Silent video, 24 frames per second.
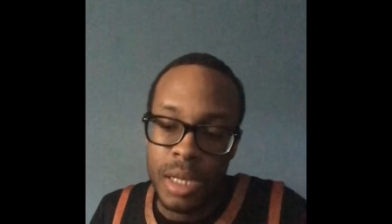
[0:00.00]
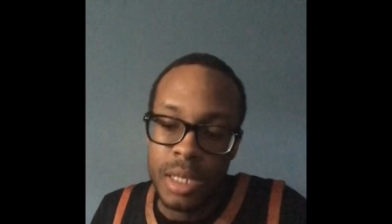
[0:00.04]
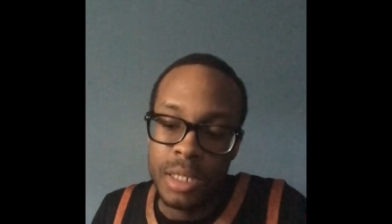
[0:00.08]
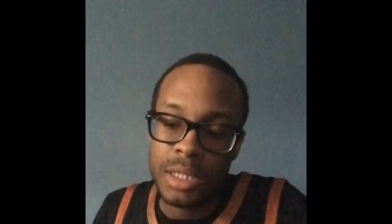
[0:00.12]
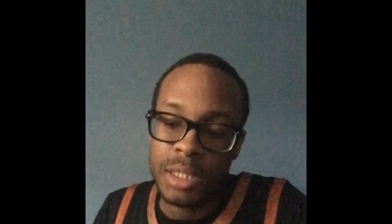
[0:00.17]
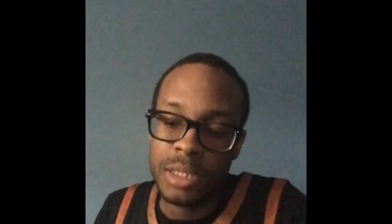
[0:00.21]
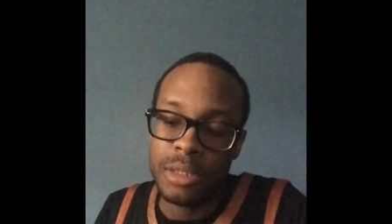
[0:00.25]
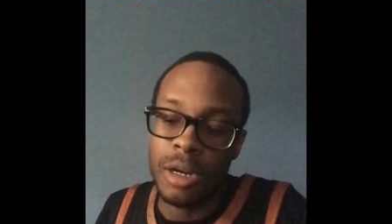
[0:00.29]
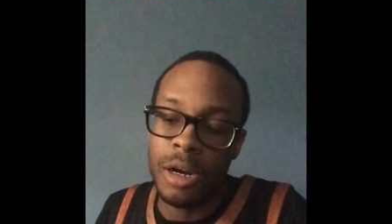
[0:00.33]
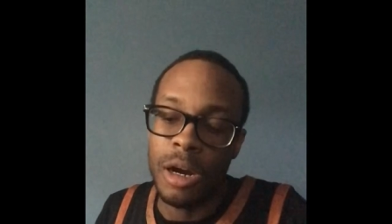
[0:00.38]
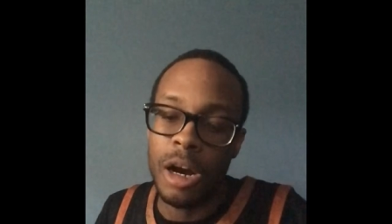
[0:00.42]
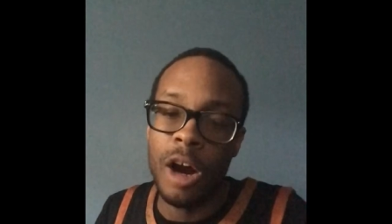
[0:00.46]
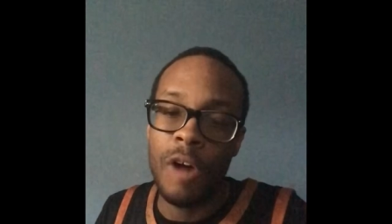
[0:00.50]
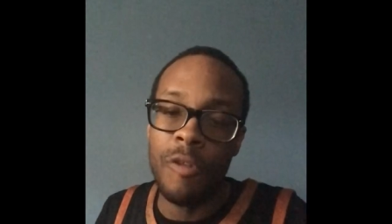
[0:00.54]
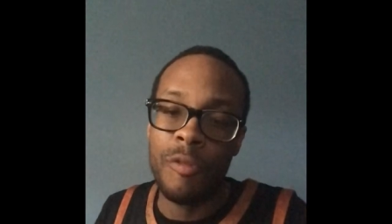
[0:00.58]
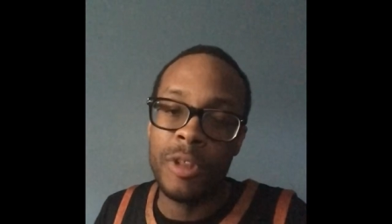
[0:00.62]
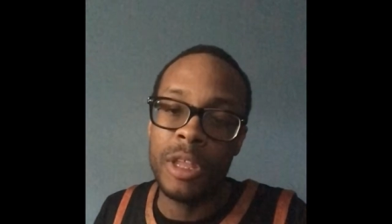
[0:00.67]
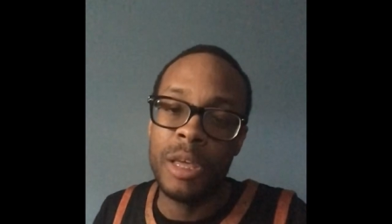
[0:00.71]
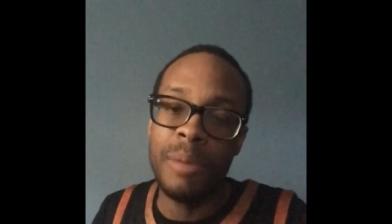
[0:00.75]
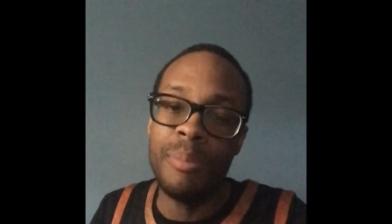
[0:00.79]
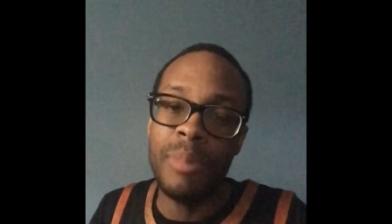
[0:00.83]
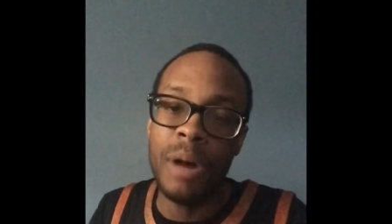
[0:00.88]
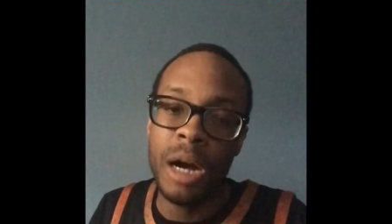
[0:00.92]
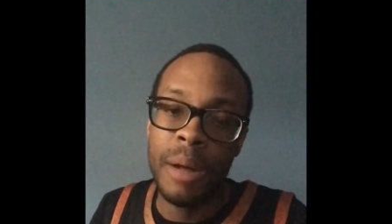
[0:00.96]
So
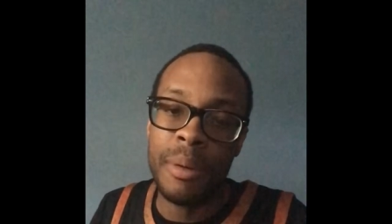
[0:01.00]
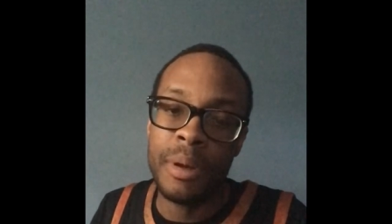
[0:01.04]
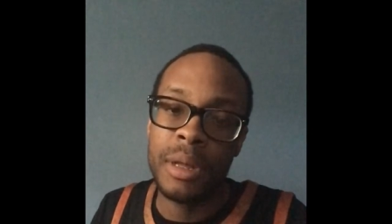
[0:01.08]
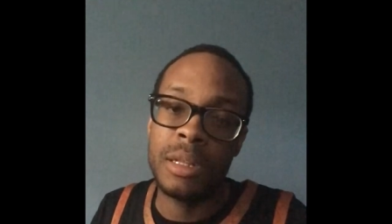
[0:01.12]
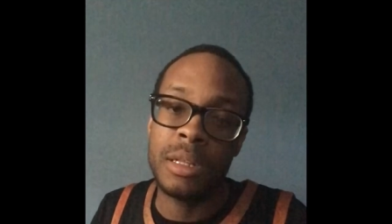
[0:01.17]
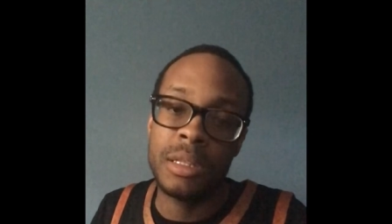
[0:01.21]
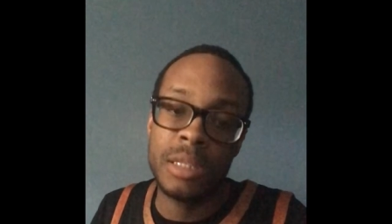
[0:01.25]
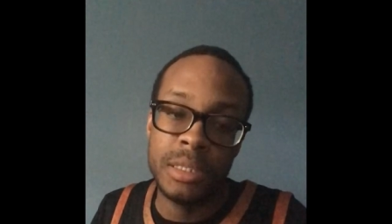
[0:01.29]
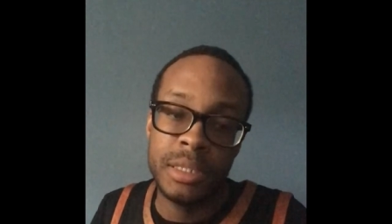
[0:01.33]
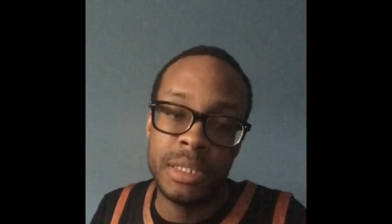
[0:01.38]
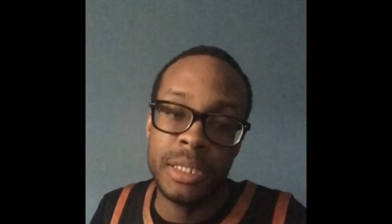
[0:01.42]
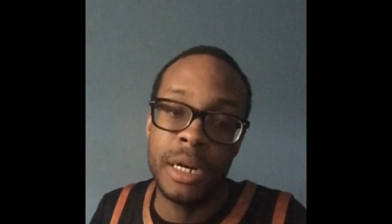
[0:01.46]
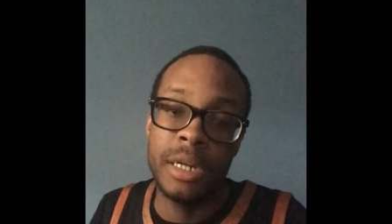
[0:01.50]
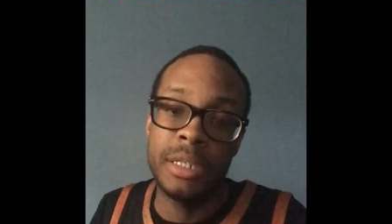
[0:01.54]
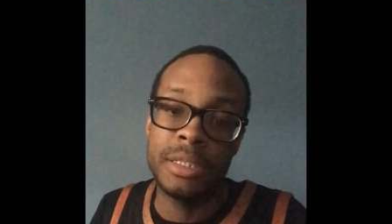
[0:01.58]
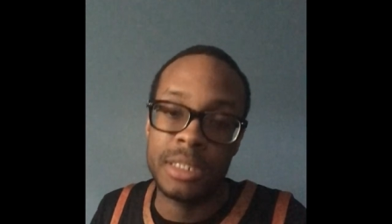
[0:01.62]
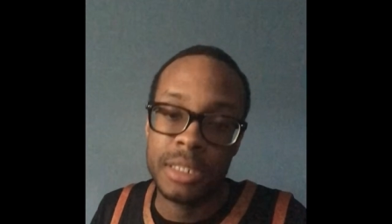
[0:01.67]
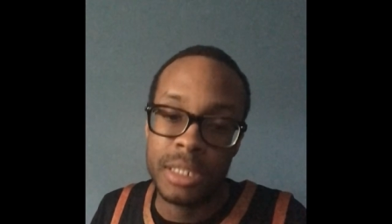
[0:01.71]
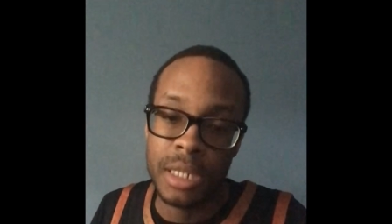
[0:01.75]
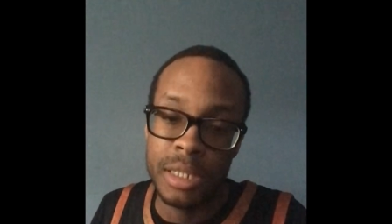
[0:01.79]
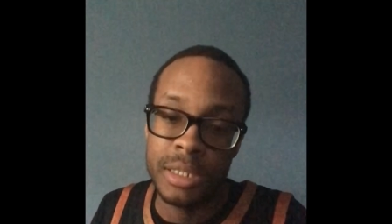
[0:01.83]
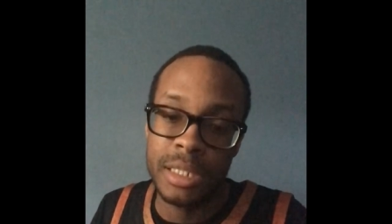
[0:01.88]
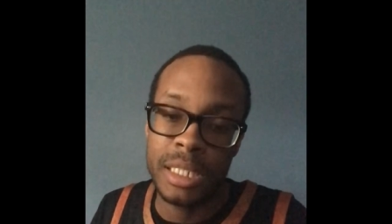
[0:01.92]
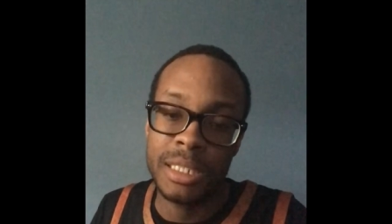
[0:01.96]
hopefully, Buck turns
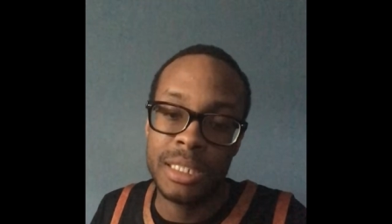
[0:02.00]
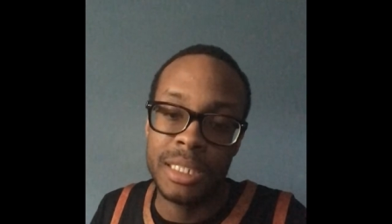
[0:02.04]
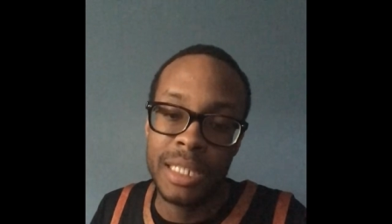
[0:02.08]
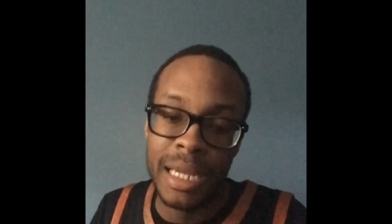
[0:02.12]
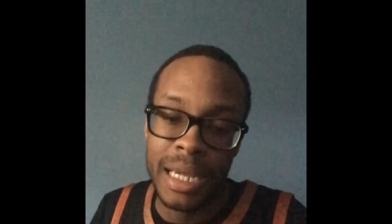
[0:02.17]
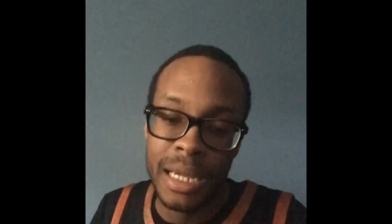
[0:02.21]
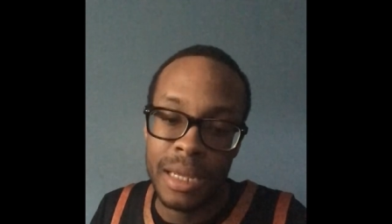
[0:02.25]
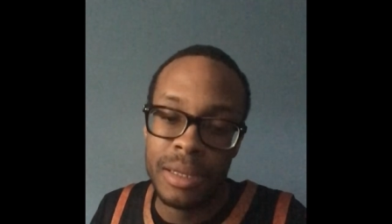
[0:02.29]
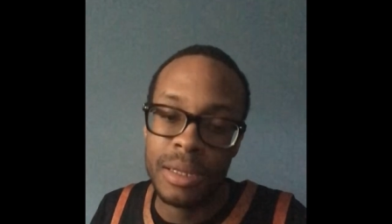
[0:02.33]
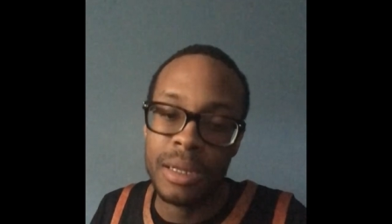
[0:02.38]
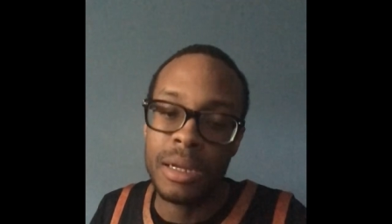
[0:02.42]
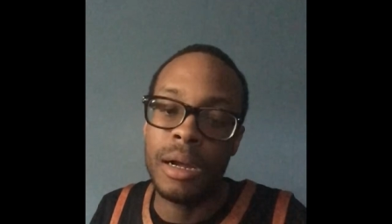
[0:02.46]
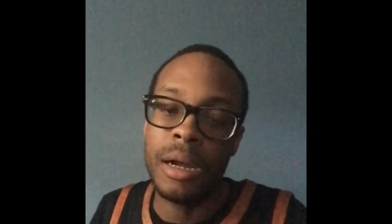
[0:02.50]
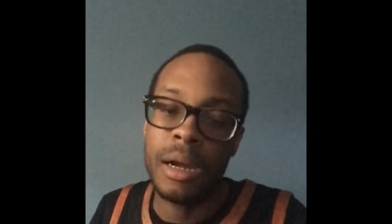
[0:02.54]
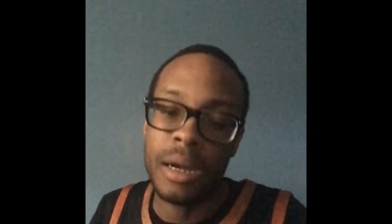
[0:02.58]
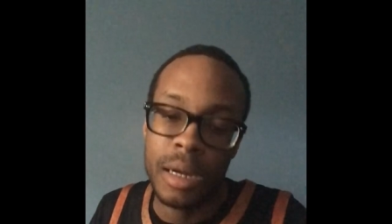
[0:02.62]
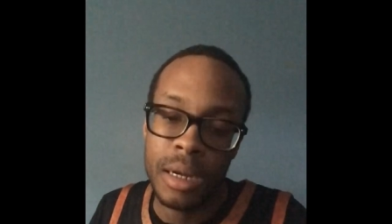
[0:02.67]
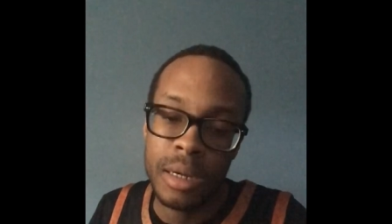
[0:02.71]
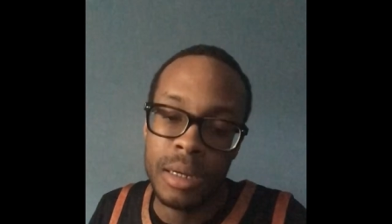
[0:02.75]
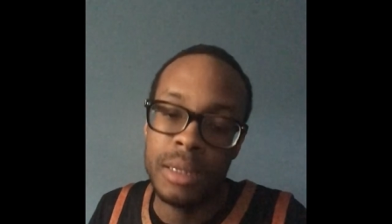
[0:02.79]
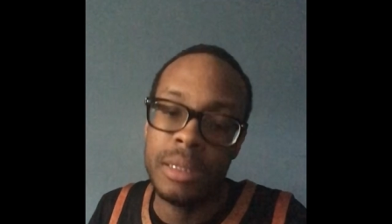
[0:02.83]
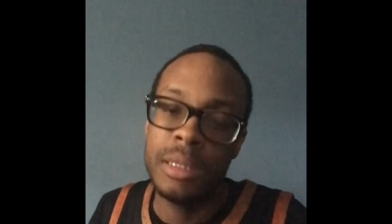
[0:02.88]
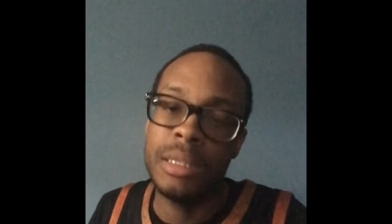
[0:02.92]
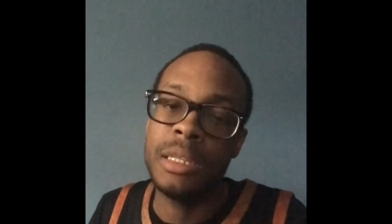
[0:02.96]
into that
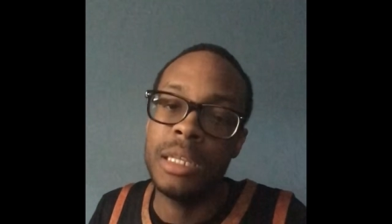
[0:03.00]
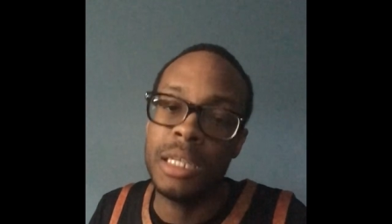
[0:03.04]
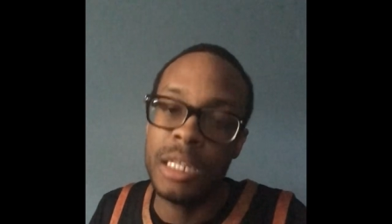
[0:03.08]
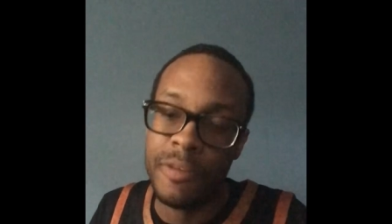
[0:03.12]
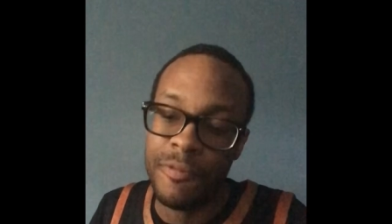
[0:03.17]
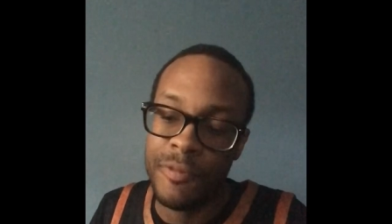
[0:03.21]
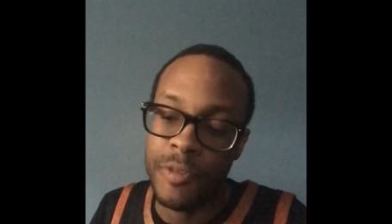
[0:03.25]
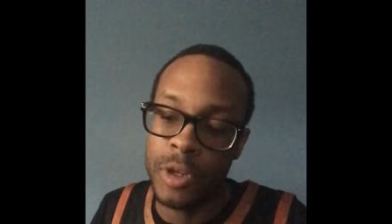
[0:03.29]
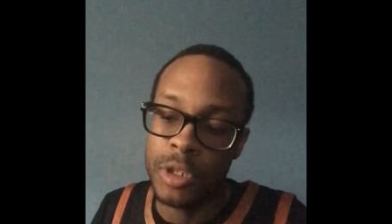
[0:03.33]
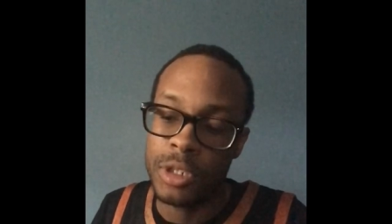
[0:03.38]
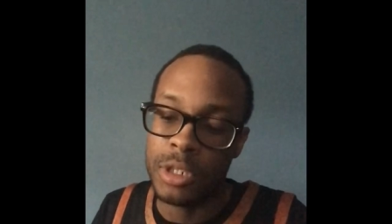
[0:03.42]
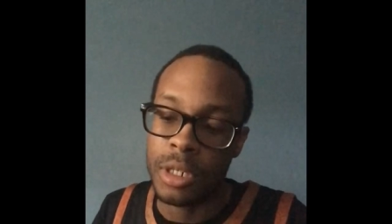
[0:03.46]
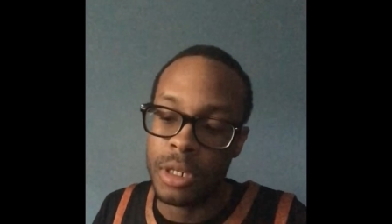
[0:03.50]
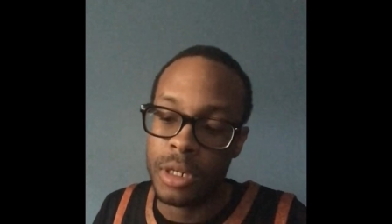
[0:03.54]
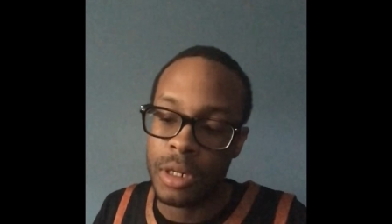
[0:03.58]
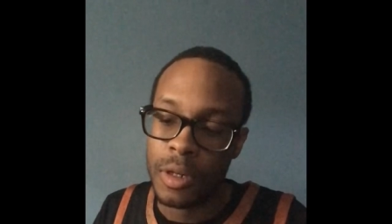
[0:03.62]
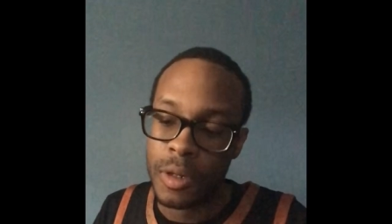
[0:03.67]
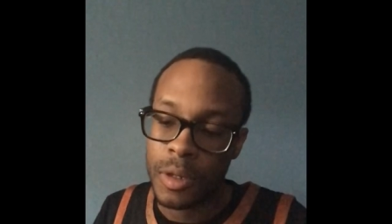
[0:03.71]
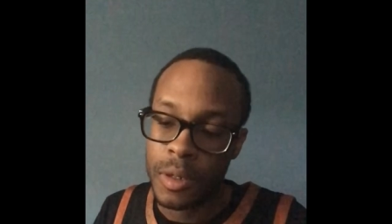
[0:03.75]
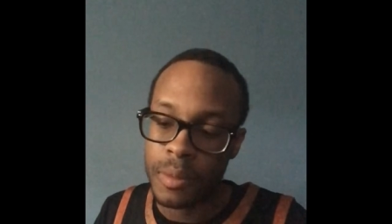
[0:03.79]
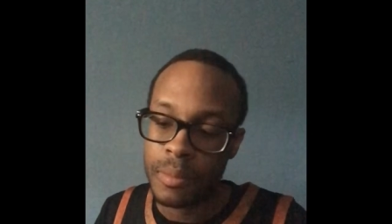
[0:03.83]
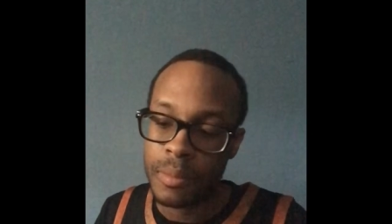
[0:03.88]
in the future.